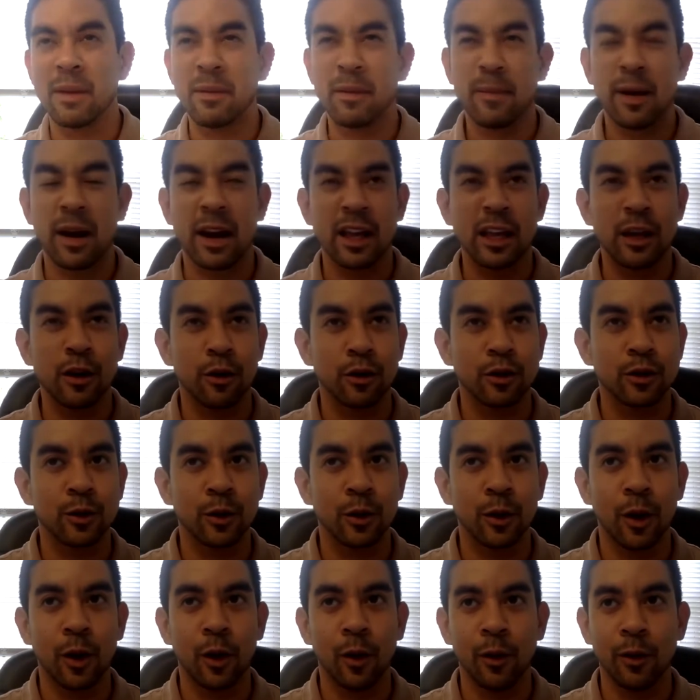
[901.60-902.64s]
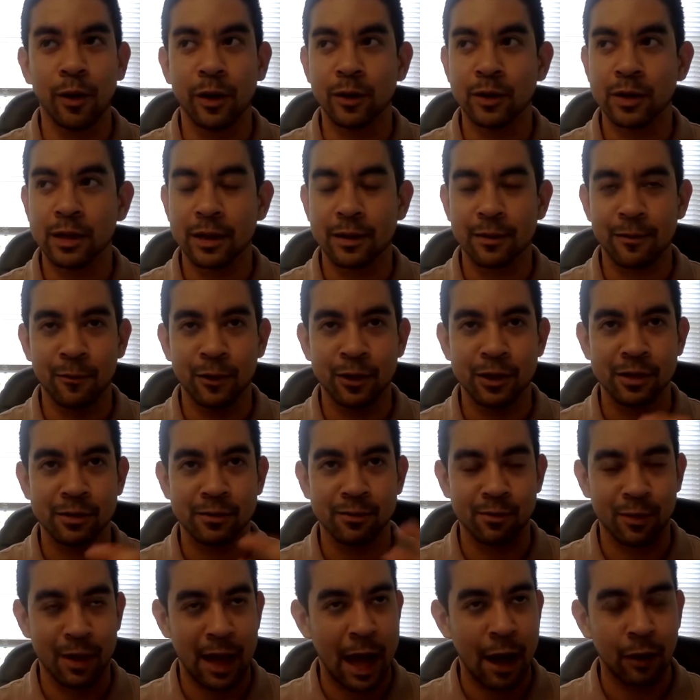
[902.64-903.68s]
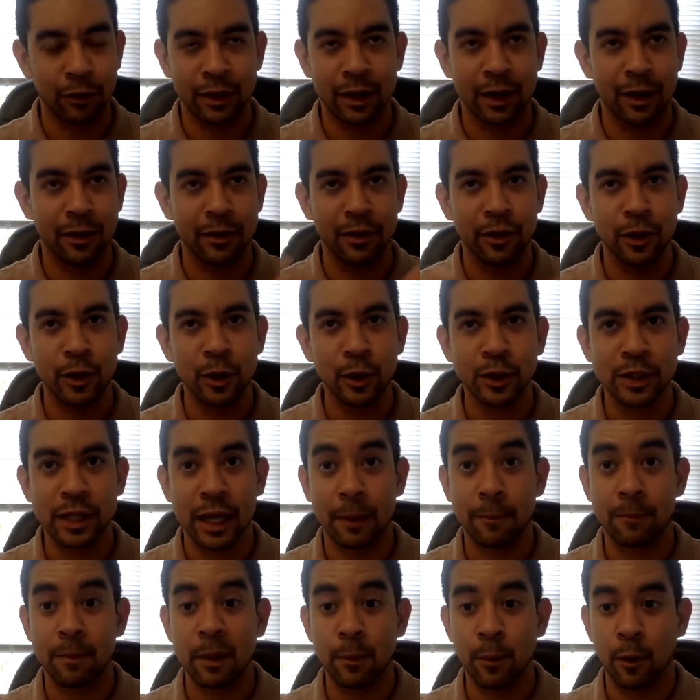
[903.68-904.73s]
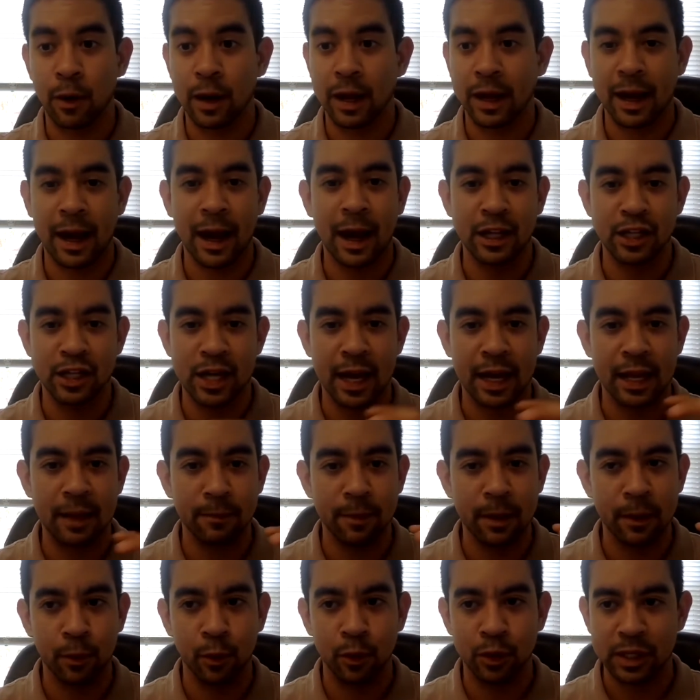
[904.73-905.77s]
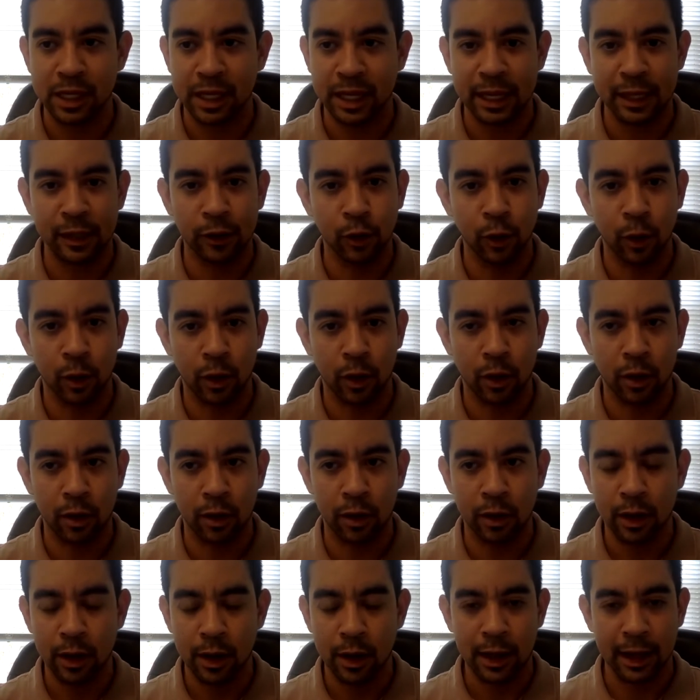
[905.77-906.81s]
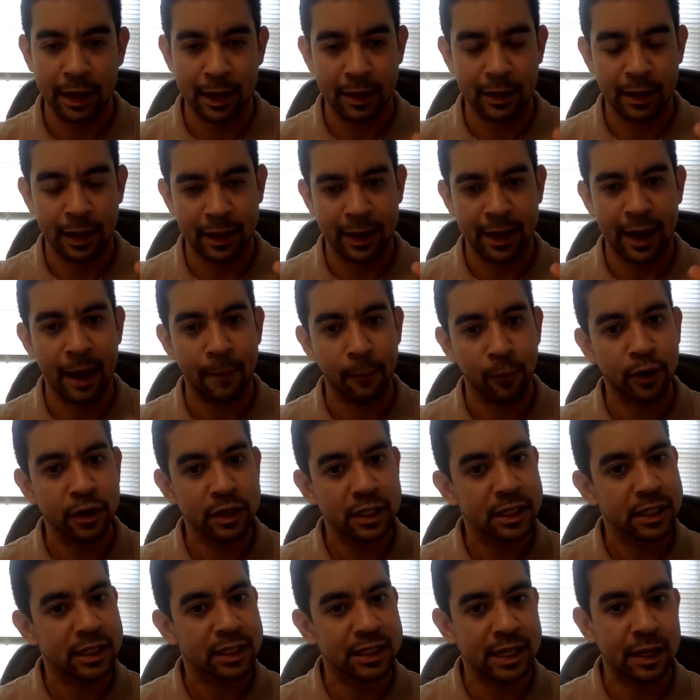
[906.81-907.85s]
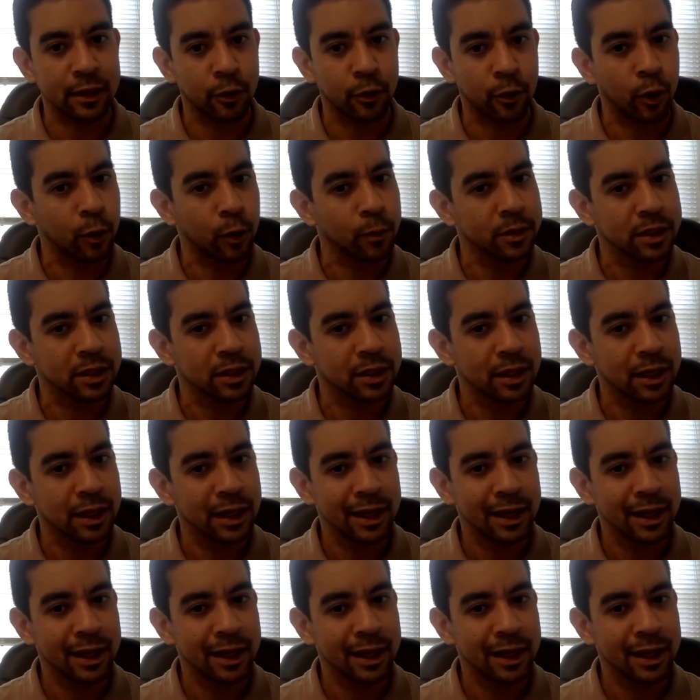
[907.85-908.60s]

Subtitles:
maybe about a year or two ago, it was out there in the news, like people were like hijacking people's like indoor like cameras inside their homes,